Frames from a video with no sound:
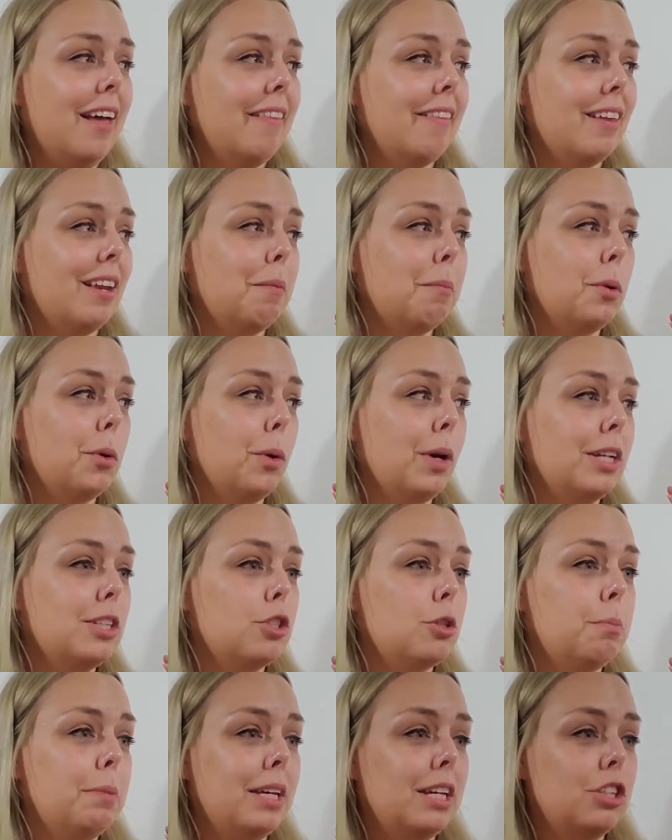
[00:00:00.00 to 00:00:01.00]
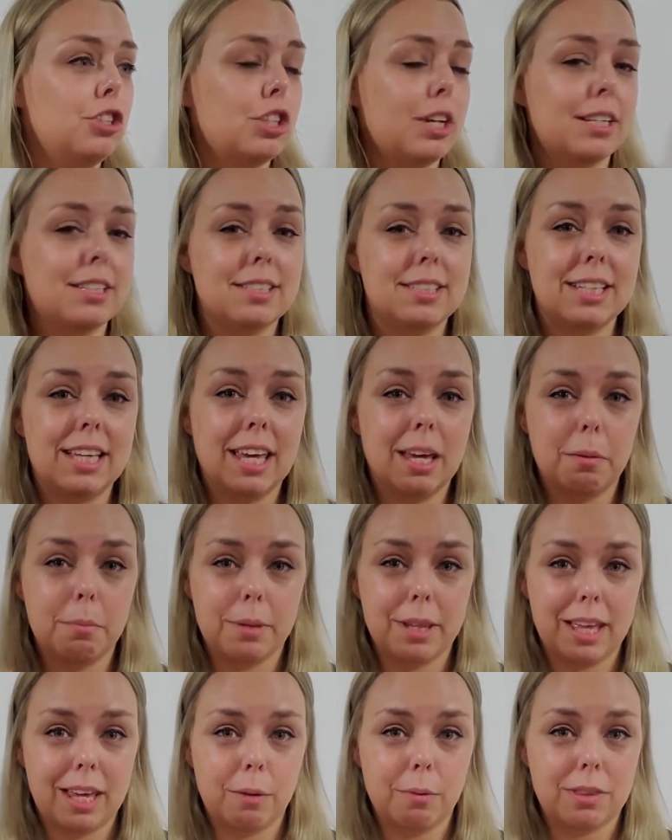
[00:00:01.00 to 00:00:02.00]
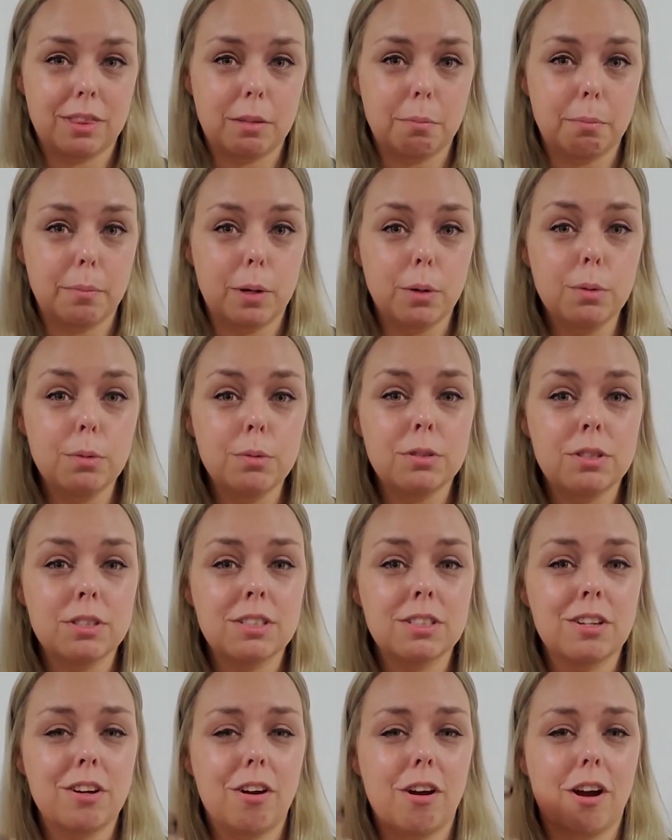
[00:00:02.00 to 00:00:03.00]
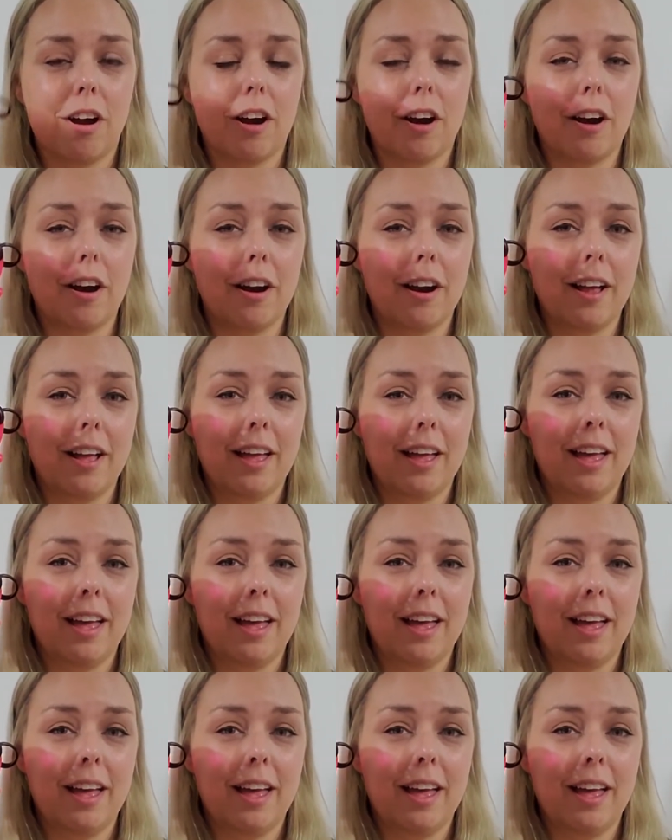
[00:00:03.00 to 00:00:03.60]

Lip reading: that I'm going to be adjusting and playing with the most are